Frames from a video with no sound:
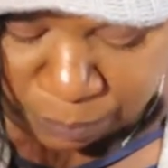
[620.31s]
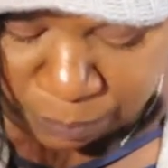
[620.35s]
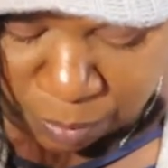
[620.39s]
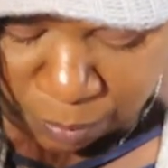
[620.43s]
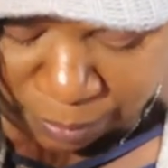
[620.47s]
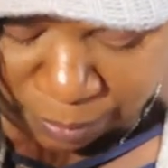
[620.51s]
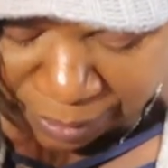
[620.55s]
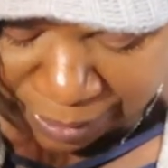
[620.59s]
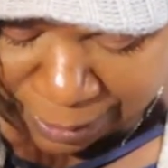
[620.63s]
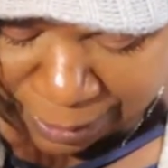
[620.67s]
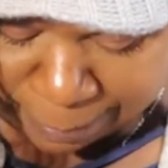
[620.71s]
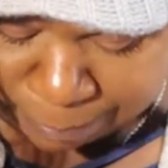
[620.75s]

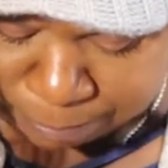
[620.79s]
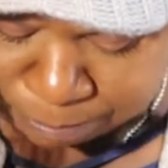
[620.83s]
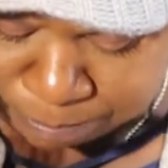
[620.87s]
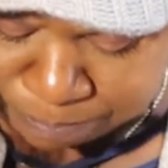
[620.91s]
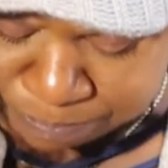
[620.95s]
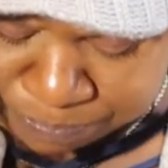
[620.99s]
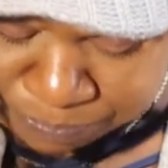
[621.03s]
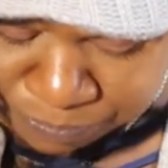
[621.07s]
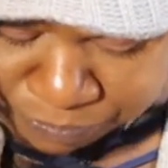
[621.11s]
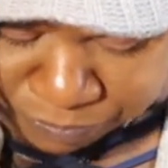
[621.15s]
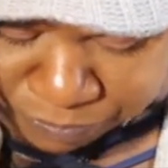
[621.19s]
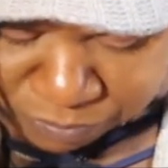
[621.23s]
Okay,
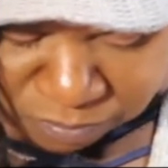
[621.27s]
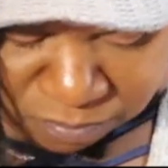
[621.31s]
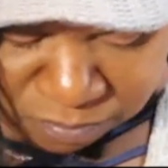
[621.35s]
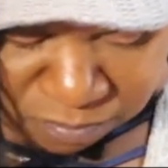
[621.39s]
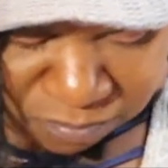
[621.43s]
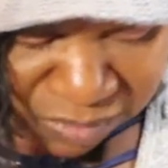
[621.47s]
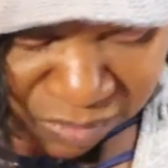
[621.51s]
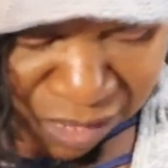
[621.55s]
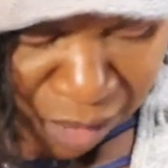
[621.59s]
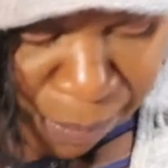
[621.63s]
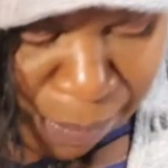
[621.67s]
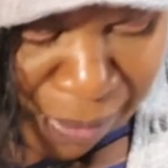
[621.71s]

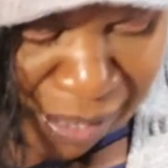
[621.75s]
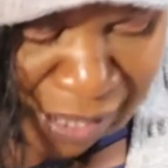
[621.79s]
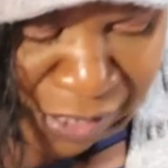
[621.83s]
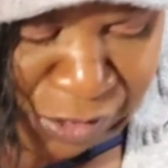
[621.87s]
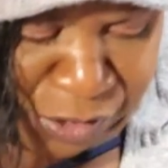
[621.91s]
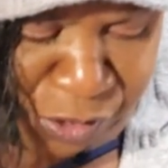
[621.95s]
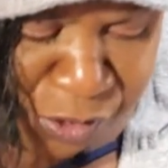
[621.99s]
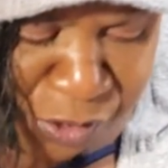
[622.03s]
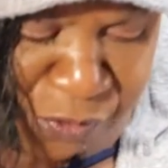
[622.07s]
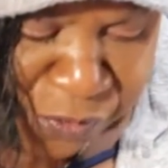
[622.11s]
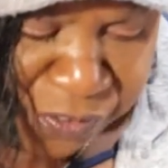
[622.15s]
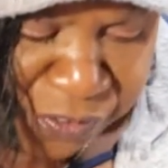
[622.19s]
but I
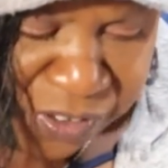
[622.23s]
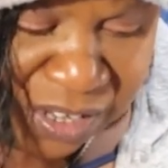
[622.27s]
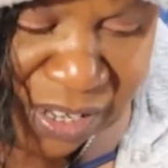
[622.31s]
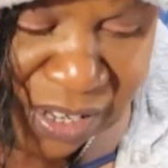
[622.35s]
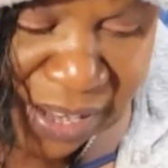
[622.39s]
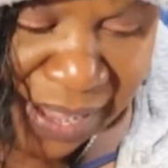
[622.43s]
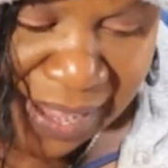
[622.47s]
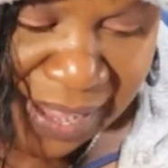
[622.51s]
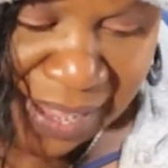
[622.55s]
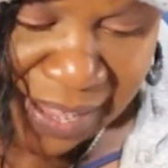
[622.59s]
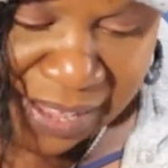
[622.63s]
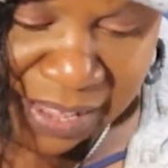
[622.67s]
do feel
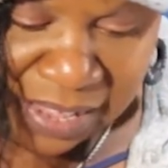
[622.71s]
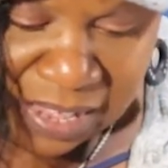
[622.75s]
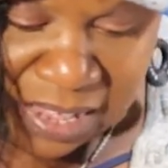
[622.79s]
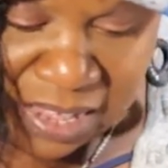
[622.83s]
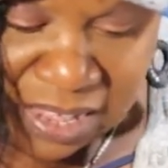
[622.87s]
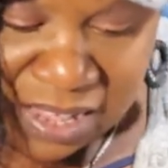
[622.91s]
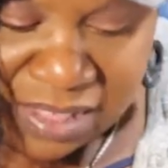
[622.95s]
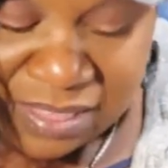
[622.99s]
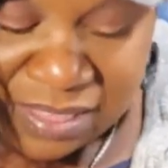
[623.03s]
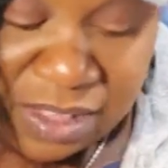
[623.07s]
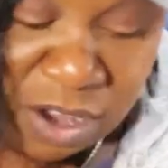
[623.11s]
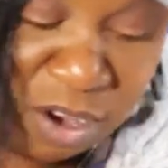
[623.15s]
like
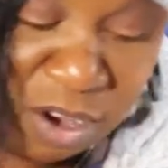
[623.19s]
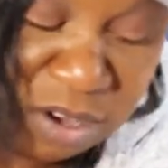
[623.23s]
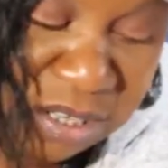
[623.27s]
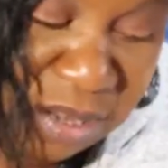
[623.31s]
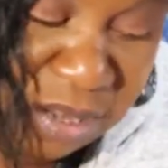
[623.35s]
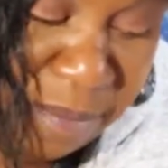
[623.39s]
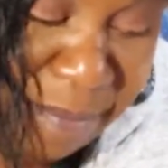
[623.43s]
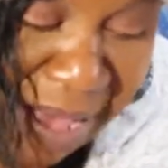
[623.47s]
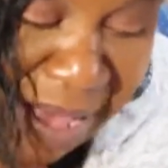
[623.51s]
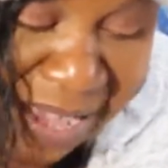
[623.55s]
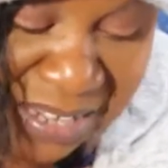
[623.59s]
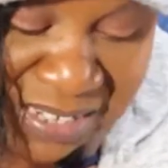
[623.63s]
there's
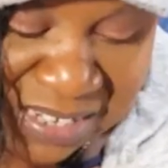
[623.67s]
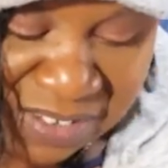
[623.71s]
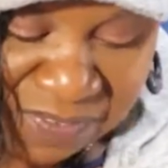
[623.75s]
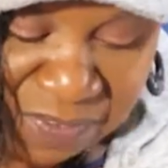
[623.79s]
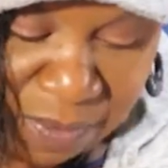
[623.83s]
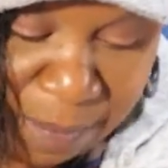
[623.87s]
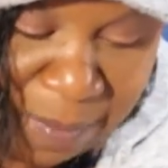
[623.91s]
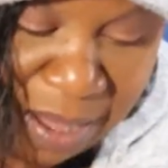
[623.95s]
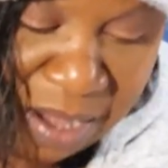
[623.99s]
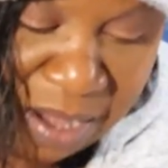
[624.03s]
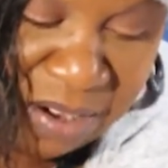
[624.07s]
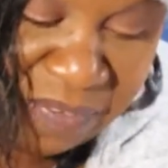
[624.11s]
a massive
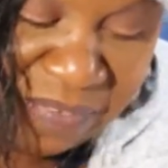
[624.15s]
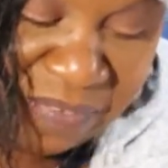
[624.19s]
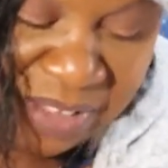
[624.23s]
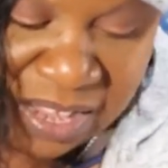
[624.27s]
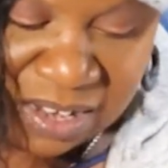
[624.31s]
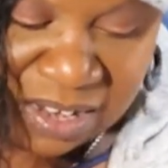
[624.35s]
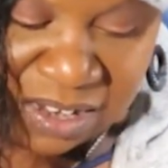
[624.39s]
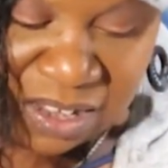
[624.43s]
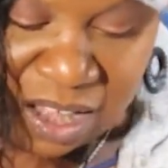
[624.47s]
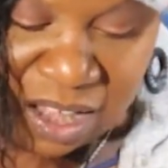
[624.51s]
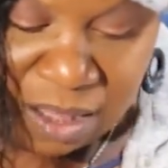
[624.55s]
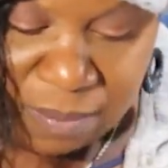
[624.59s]
amount of
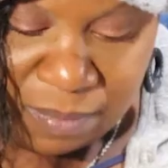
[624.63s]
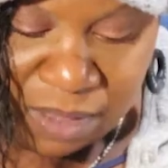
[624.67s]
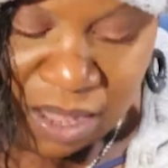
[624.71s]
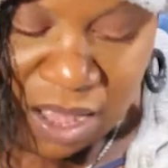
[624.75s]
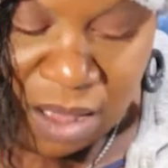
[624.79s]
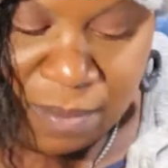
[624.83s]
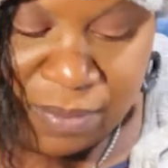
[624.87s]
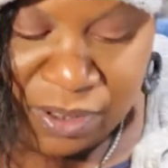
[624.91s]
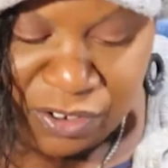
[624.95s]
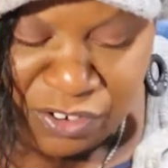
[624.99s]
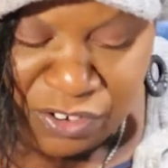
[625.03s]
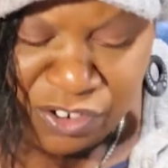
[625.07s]
income
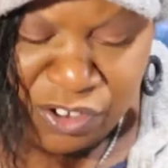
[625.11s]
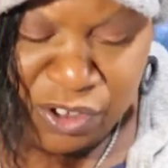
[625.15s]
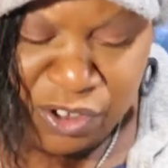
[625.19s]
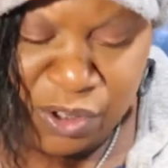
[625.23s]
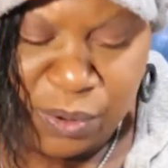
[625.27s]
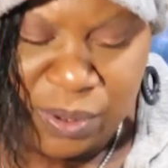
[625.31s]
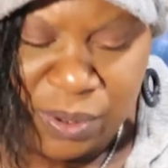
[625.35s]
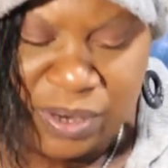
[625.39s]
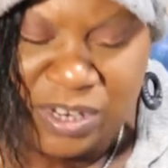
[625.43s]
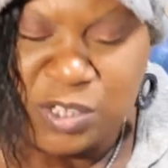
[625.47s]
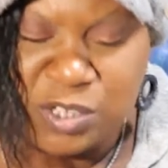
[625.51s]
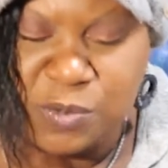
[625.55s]
coming to
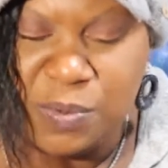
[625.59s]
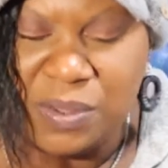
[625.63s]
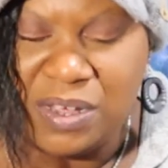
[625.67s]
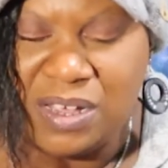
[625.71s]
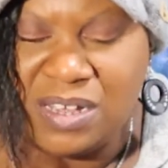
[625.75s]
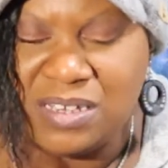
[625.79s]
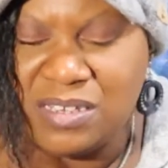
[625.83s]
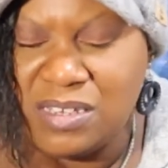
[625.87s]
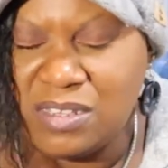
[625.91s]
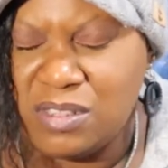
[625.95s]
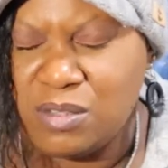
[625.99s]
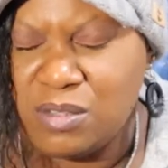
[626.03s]
you, and it's
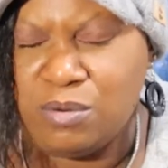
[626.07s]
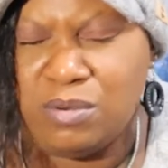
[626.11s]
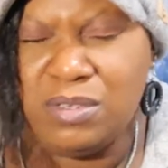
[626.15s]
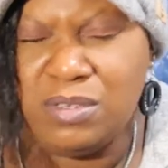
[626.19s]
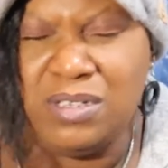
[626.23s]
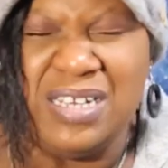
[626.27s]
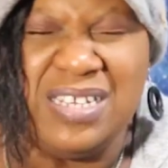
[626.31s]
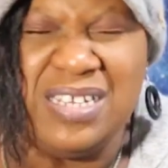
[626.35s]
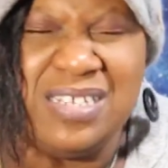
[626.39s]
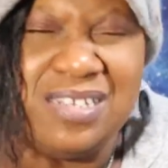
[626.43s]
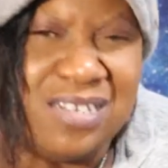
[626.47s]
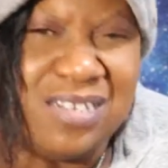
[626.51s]
because of the
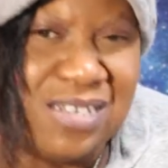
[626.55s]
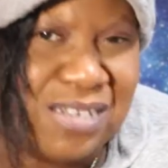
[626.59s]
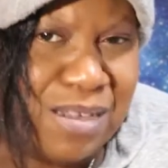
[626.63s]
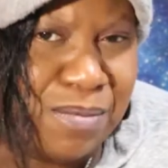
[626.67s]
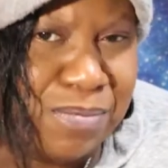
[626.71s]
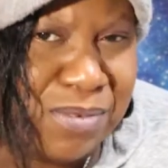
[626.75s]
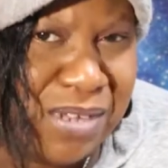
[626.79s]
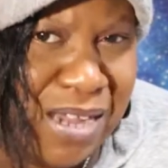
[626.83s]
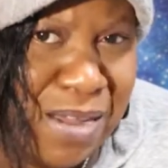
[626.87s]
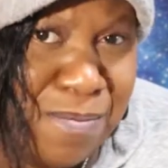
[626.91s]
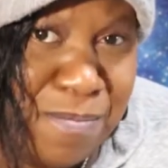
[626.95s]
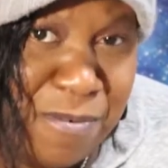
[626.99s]
release of
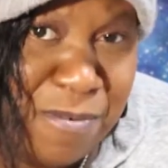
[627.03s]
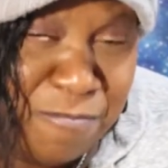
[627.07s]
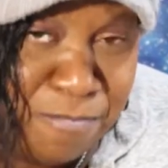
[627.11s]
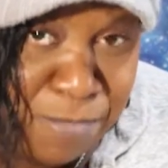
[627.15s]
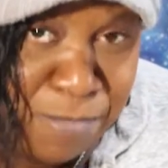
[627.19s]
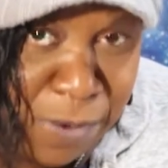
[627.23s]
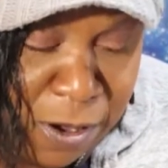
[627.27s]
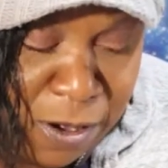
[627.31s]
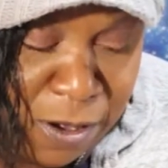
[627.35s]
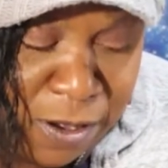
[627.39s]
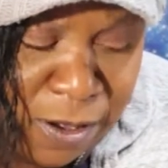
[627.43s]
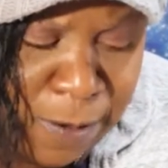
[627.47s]
some type of
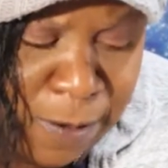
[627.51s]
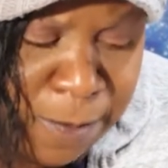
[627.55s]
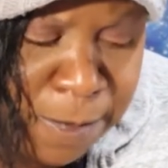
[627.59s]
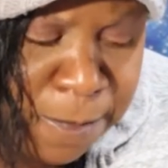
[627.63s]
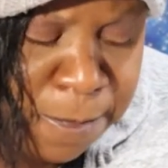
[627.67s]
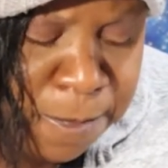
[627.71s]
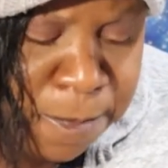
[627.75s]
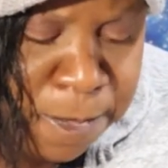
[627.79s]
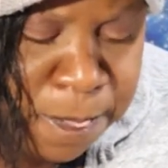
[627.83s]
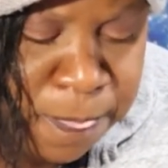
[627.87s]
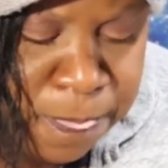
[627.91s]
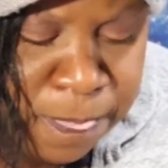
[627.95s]

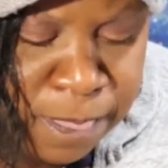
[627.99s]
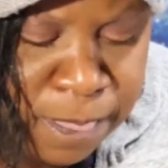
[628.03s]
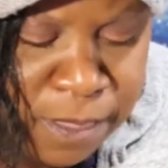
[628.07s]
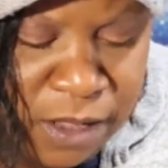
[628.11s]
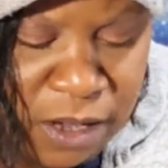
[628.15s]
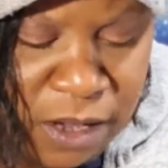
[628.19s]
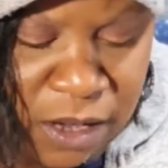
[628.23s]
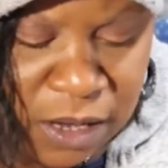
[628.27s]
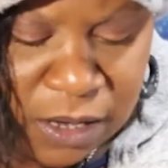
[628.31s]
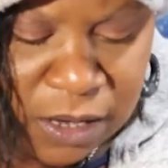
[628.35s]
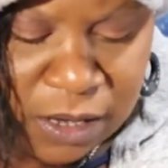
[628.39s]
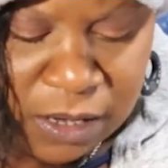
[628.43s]
burden.
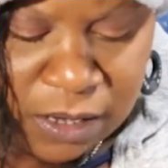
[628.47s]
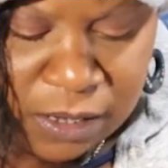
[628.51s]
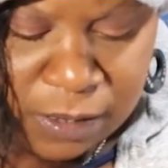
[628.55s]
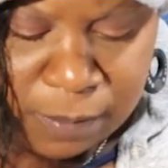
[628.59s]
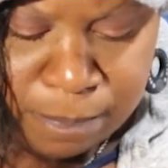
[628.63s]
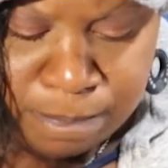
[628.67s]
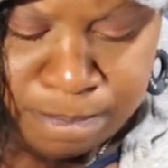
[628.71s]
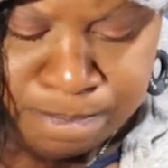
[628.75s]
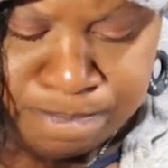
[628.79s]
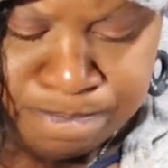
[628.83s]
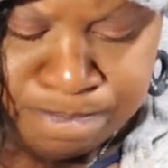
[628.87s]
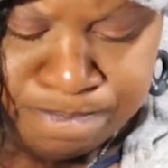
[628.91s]

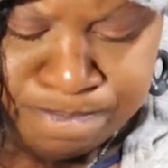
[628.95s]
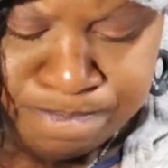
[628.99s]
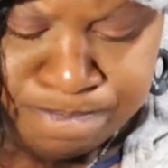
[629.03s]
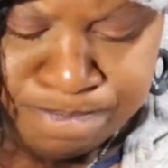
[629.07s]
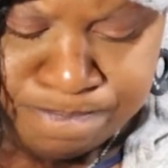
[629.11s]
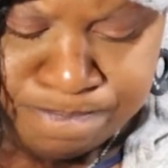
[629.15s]
Um,